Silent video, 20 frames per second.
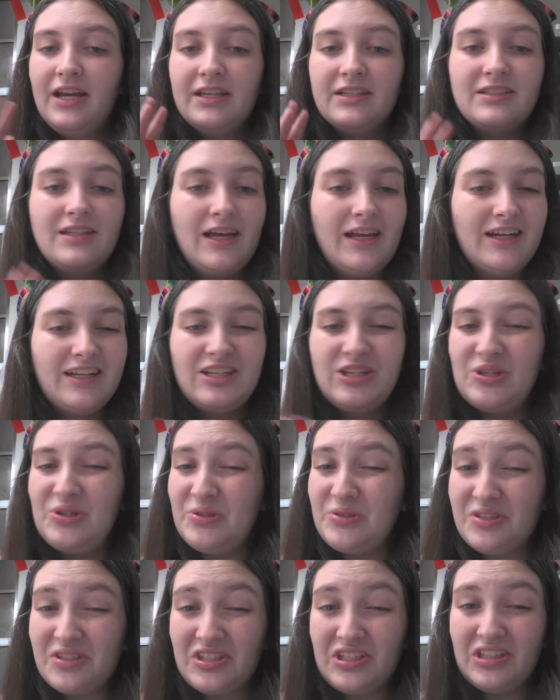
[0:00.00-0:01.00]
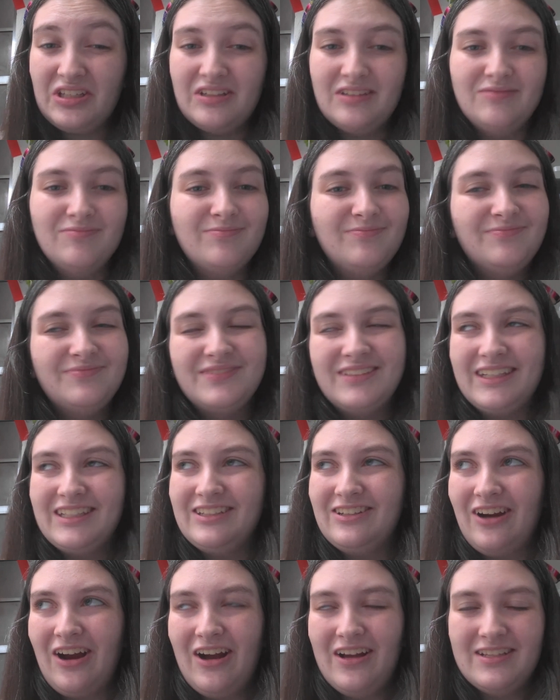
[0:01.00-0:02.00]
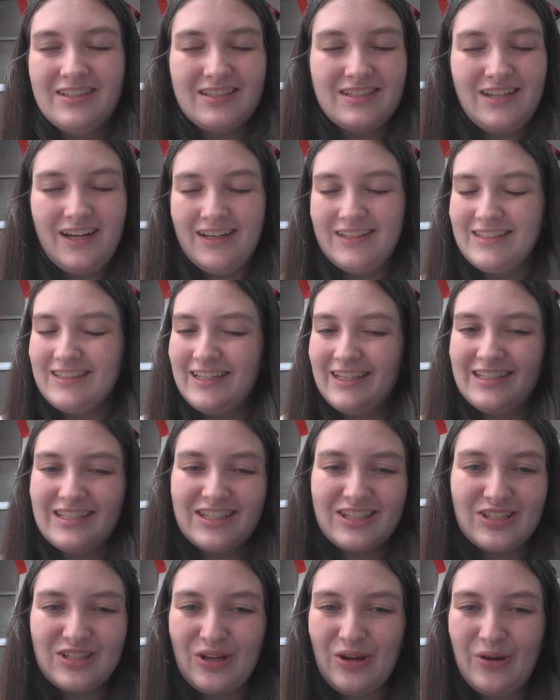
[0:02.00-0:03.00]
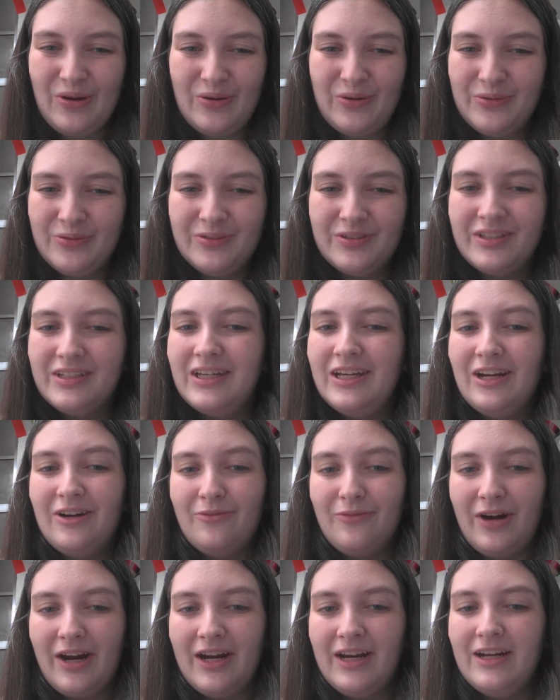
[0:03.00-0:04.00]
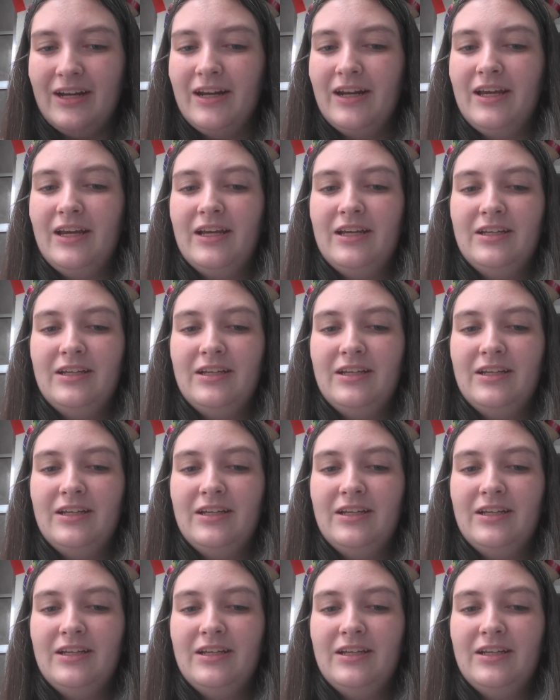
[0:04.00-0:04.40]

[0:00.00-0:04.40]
It's not a huge deal. It's not set in stone, right?